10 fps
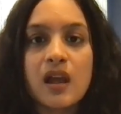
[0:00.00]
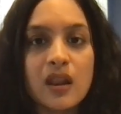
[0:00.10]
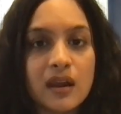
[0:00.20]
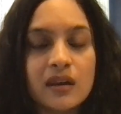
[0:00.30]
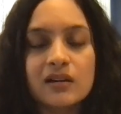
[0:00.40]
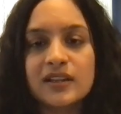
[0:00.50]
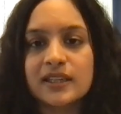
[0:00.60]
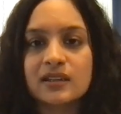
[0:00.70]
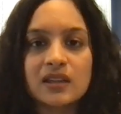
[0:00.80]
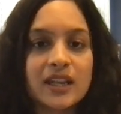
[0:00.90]
Learn
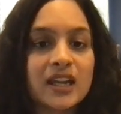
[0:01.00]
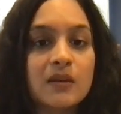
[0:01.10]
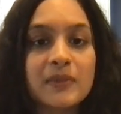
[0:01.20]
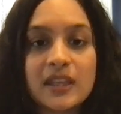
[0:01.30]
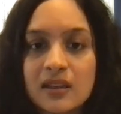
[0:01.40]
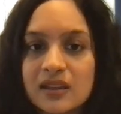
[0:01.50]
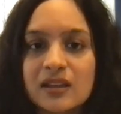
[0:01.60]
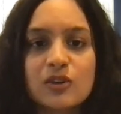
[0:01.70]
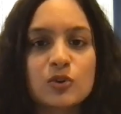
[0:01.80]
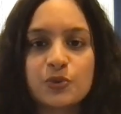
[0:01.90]
it. It'll be
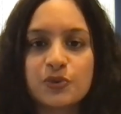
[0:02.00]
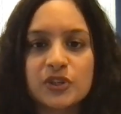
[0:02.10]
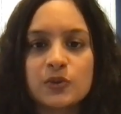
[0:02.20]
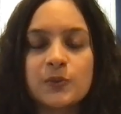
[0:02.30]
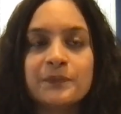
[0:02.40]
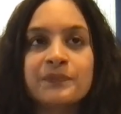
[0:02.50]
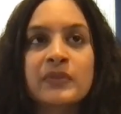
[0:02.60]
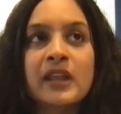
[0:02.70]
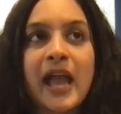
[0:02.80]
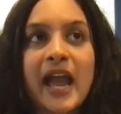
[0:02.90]
good for you.
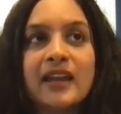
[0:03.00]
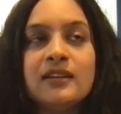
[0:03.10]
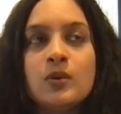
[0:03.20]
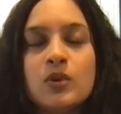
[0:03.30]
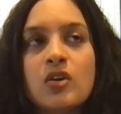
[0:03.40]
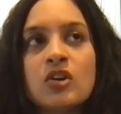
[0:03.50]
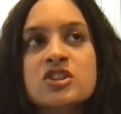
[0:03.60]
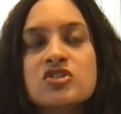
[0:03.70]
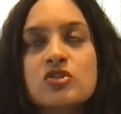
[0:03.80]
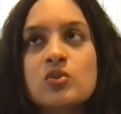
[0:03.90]
And you will
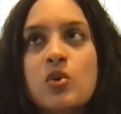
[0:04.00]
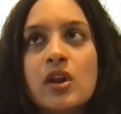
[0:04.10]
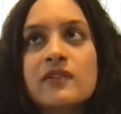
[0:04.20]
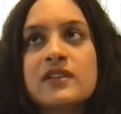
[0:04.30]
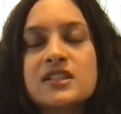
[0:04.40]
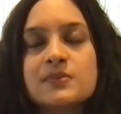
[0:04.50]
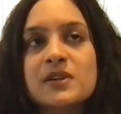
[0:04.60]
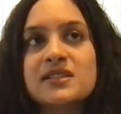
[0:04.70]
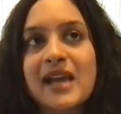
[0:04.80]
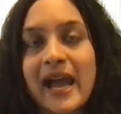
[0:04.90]
also do all of this
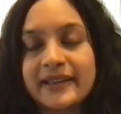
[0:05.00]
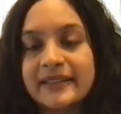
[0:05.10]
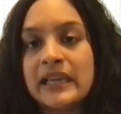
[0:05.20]
because at the